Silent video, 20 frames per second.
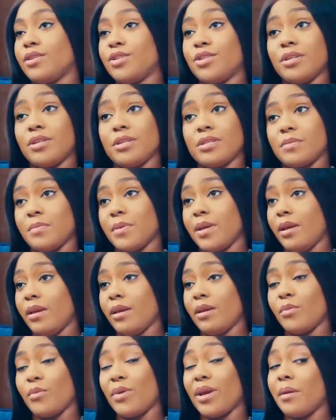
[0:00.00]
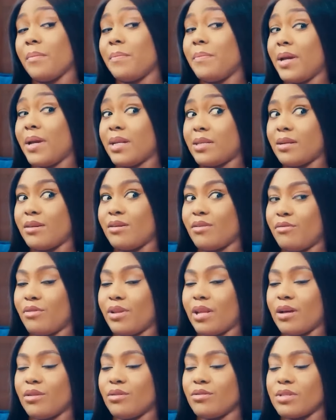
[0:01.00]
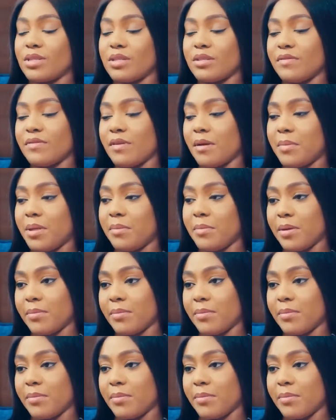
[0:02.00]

Trust me, we are better off without those his family